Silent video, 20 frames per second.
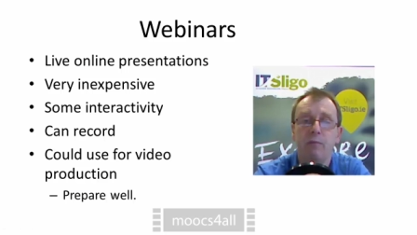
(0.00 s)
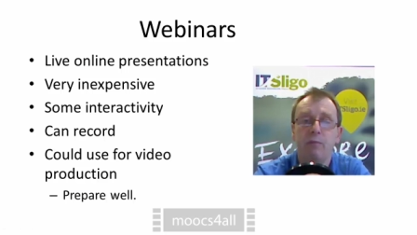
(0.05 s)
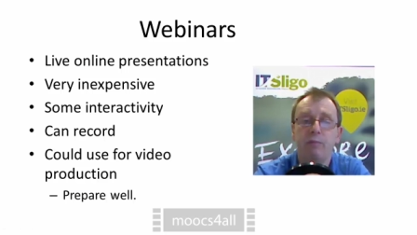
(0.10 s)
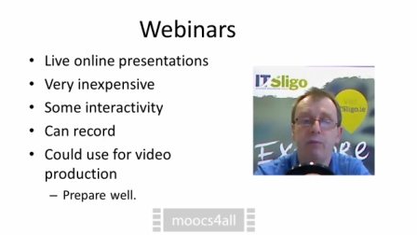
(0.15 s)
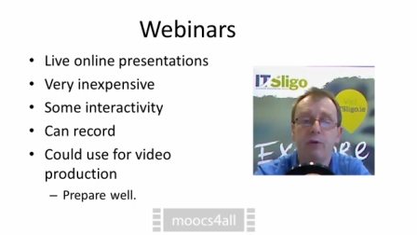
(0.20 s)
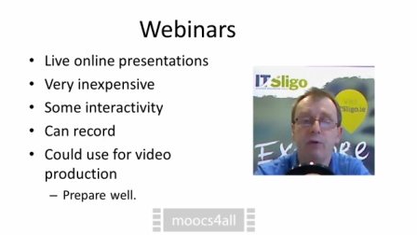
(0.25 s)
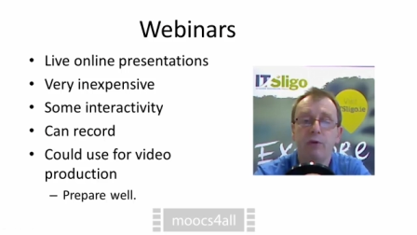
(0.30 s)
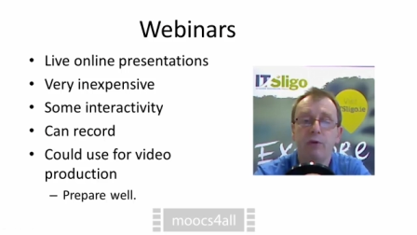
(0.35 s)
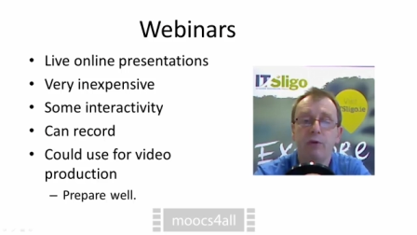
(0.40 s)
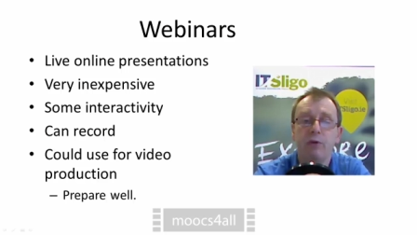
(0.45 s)

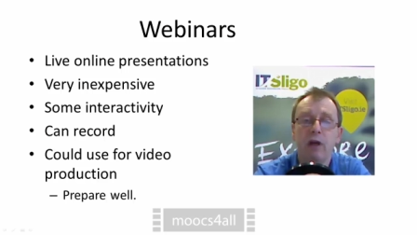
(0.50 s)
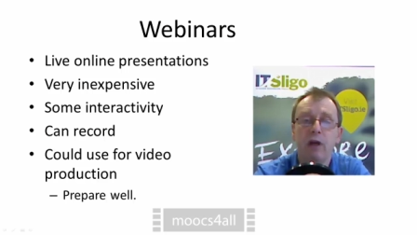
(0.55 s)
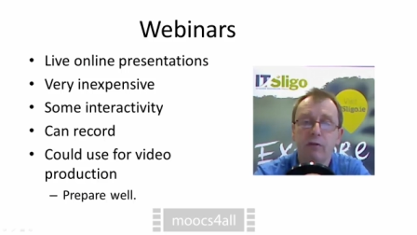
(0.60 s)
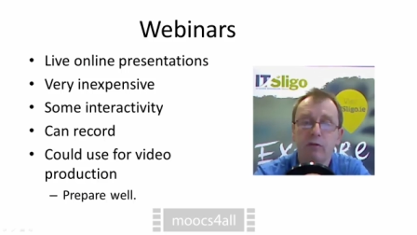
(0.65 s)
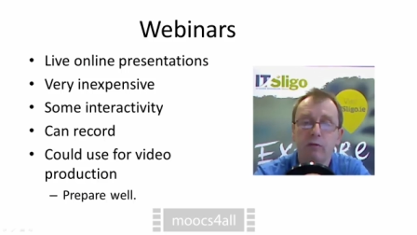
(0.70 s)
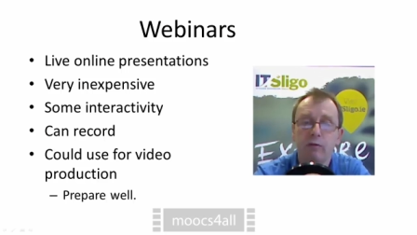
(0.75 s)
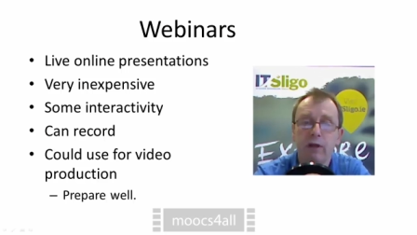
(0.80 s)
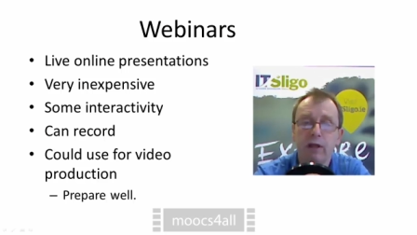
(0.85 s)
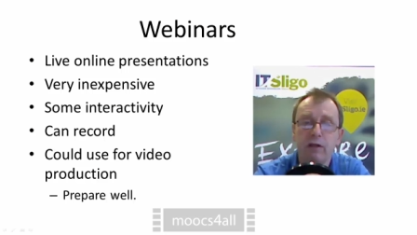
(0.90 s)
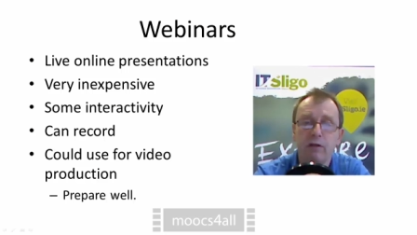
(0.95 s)
but you have a
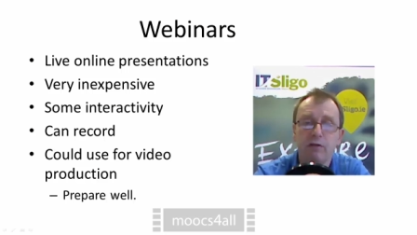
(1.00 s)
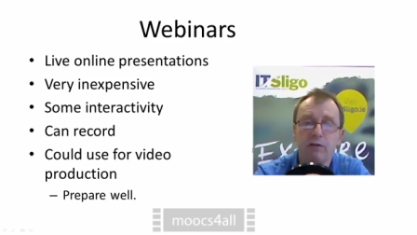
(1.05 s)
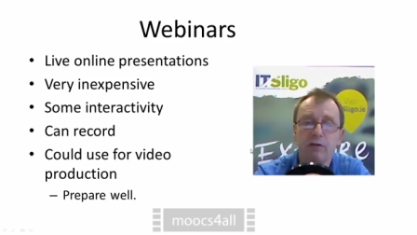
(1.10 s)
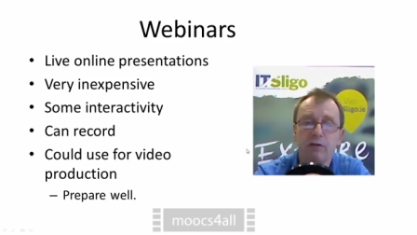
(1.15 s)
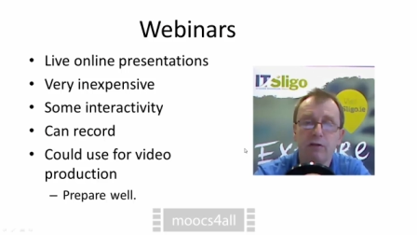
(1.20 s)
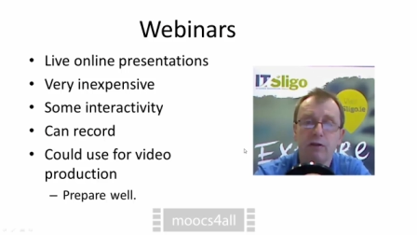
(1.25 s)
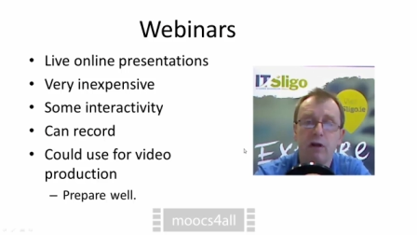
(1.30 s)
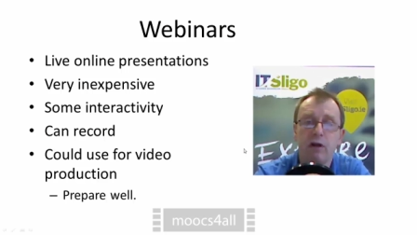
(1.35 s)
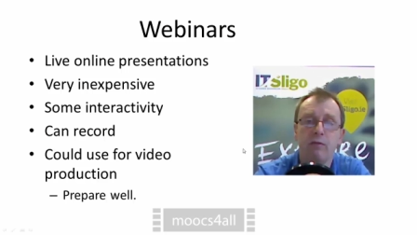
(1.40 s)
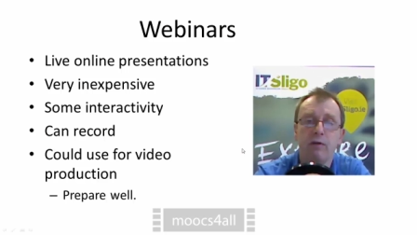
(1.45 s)
greater
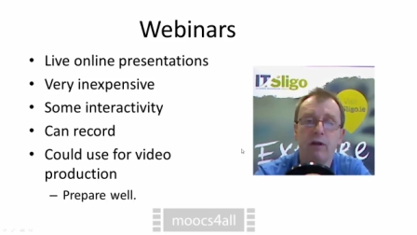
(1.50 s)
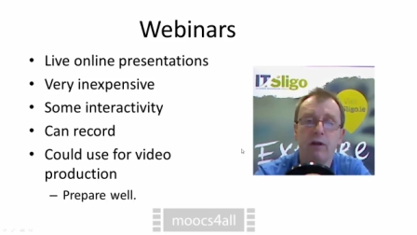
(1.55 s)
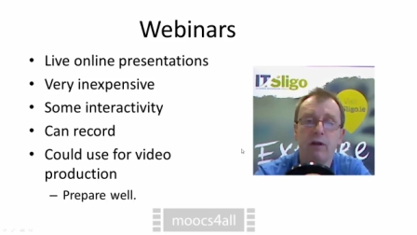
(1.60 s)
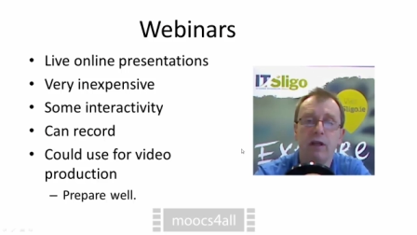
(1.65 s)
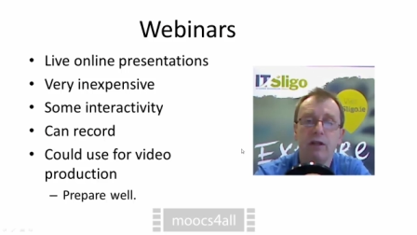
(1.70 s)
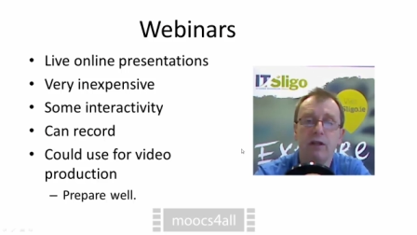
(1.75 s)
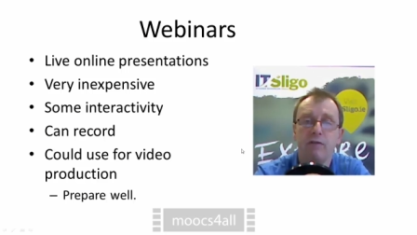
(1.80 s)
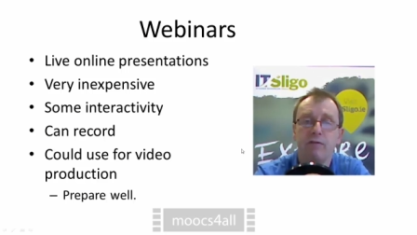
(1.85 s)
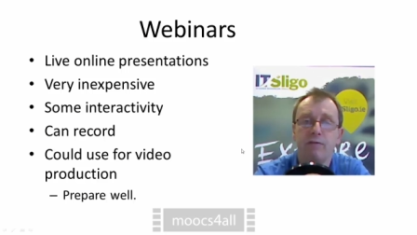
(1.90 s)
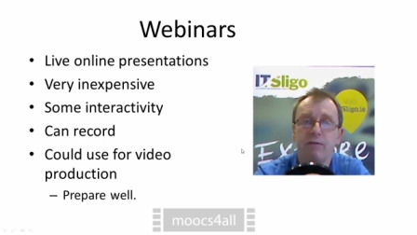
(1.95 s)

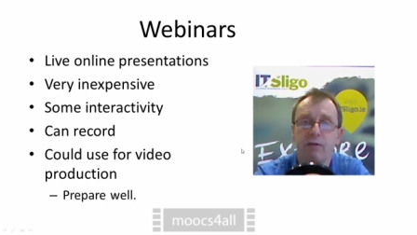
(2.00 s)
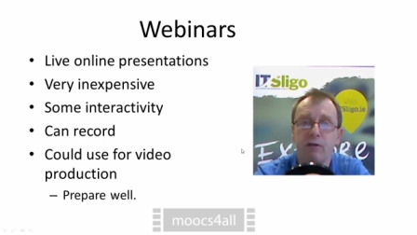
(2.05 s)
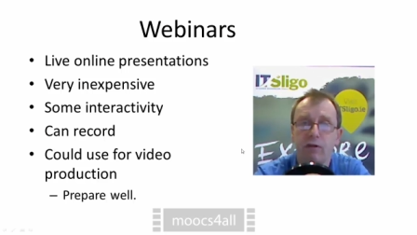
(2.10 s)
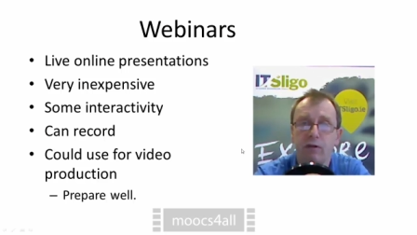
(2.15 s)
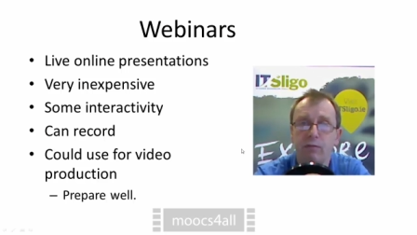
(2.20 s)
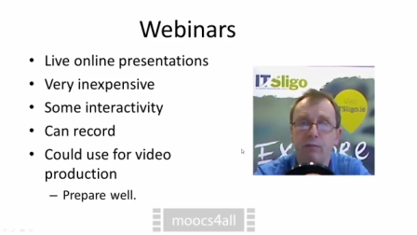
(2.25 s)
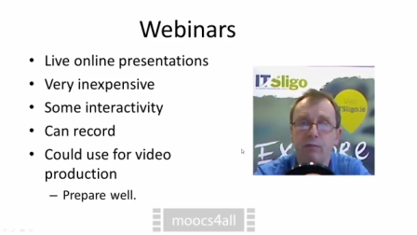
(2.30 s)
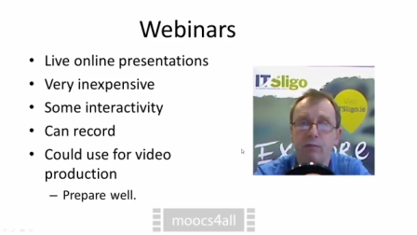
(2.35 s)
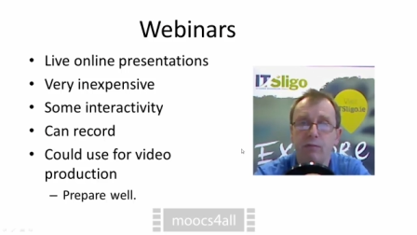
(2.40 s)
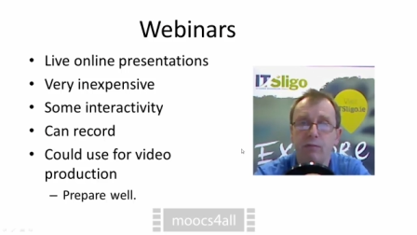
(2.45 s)
toleration
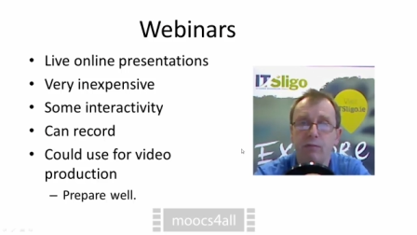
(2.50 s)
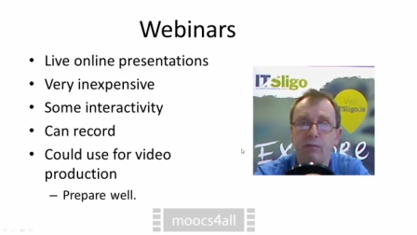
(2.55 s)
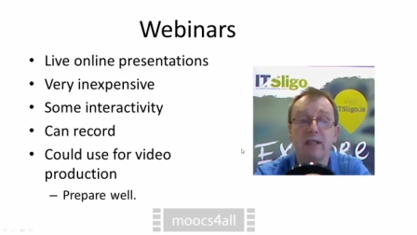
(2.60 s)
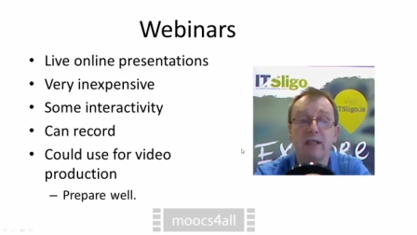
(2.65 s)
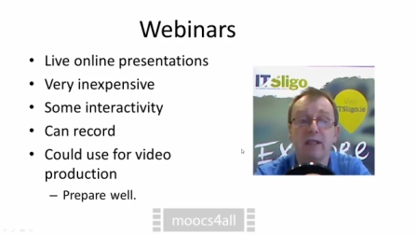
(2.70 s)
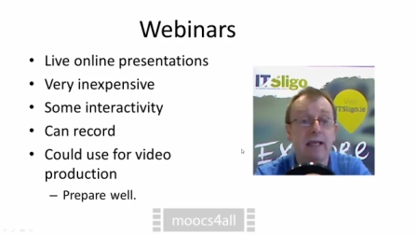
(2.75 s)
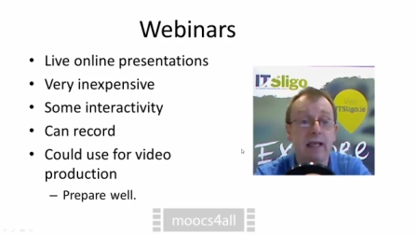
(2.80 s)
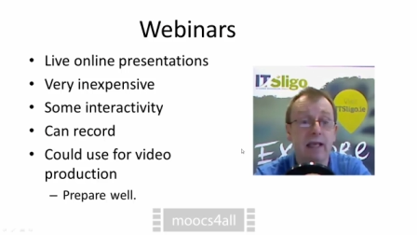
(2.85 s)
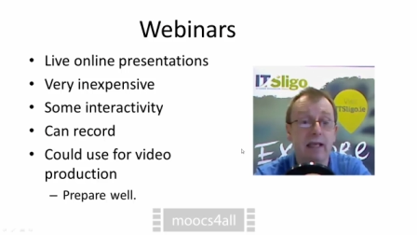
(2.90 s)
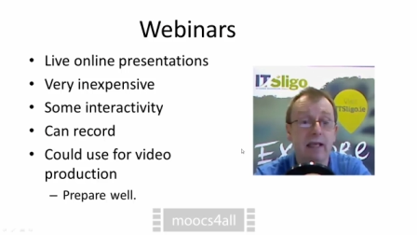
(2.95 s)
for
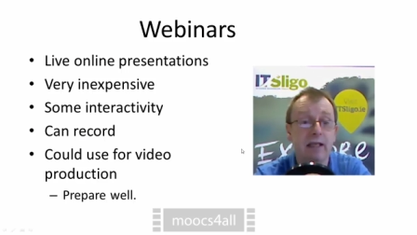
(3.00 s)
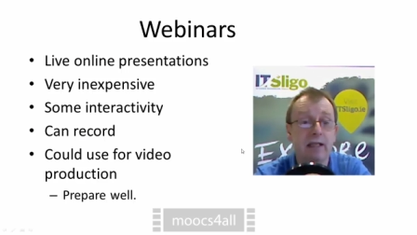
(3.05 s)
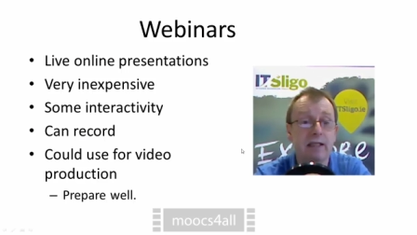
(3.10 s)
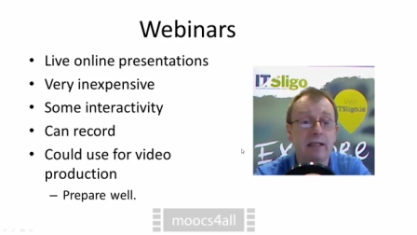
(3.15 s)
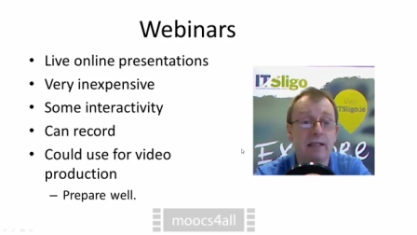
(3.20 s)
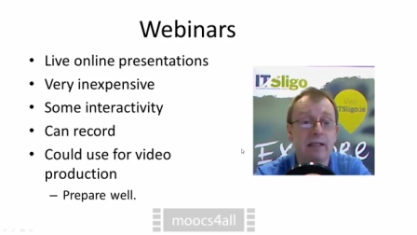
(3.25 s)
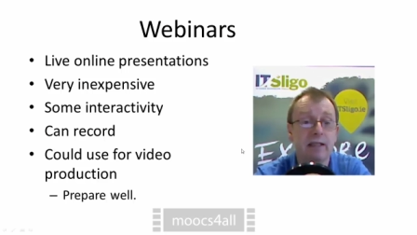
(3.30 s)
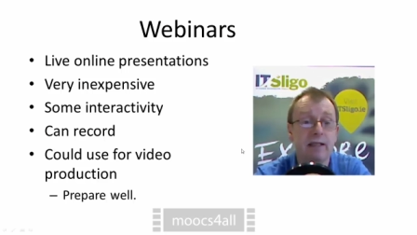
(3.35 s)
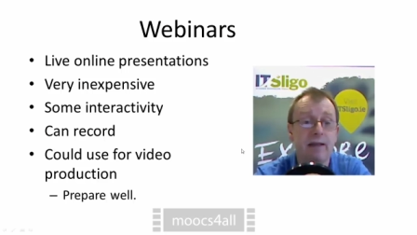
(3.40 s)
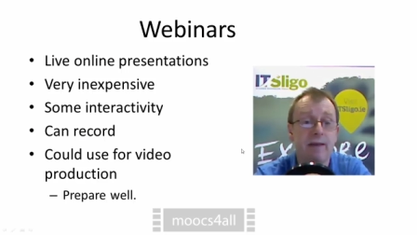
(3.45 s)

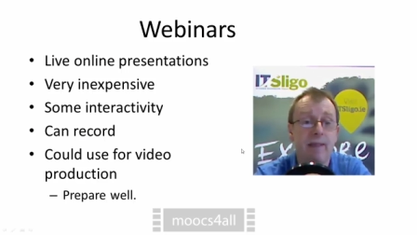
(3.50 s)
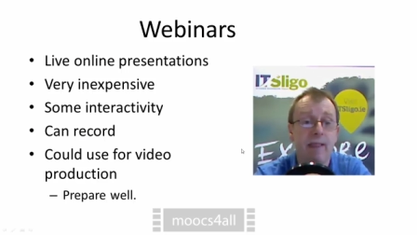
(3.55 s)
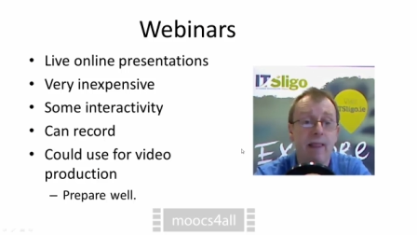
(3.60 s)
mistakes